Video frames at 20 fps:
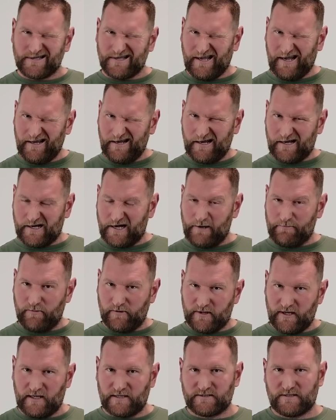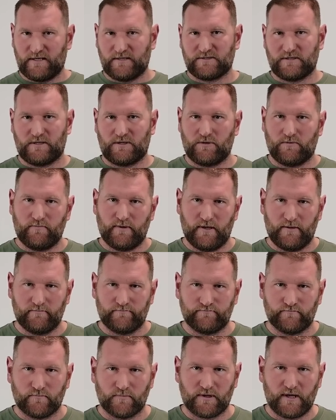kind of complicates things a little bit,
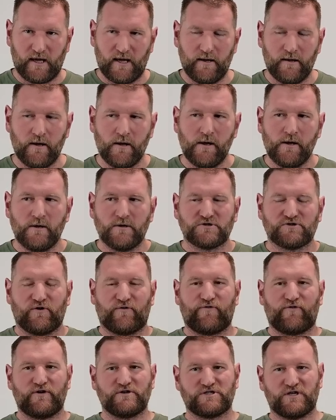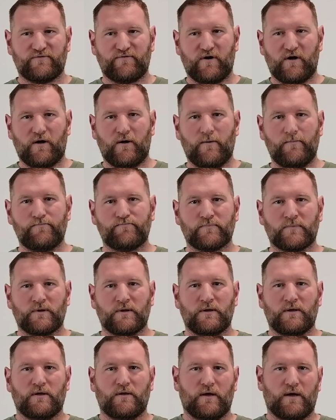okay? So first of all,
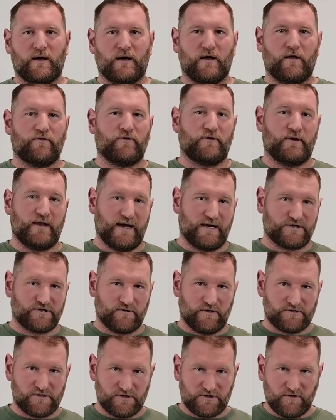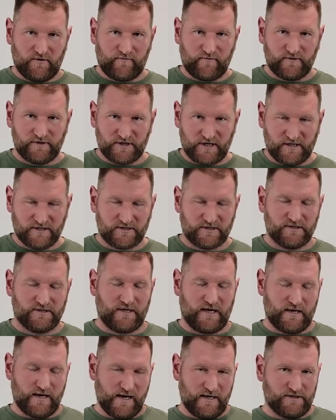the National Institute for
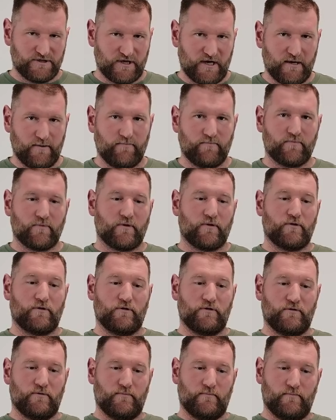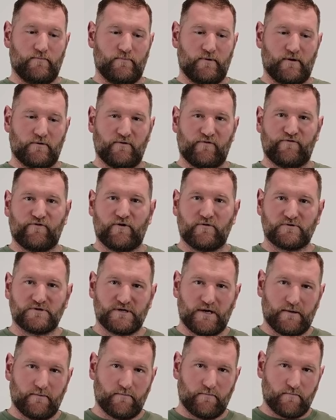Justice, NIJ, they're the
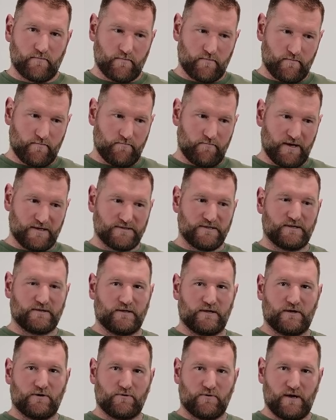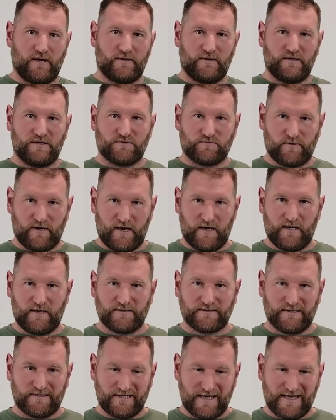folks that basically create these
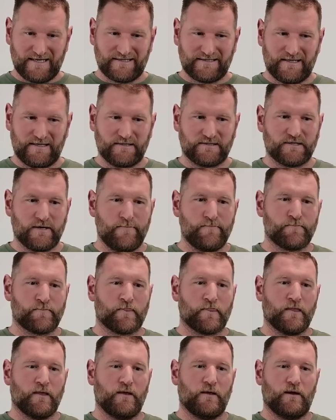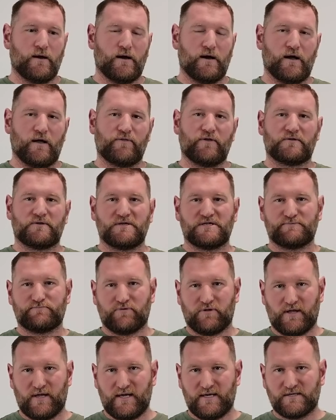ratings and testings that these
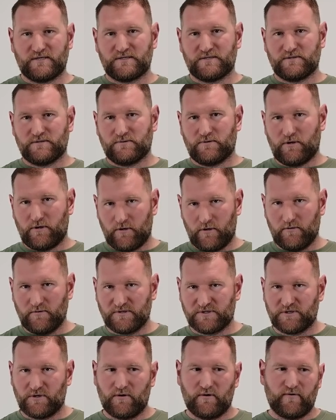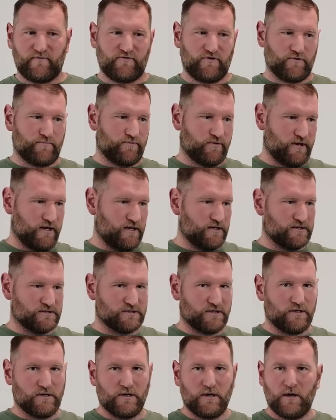plates earn. So if your plate
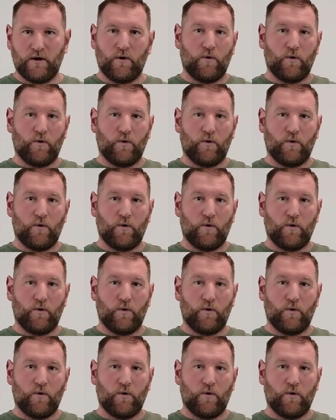is a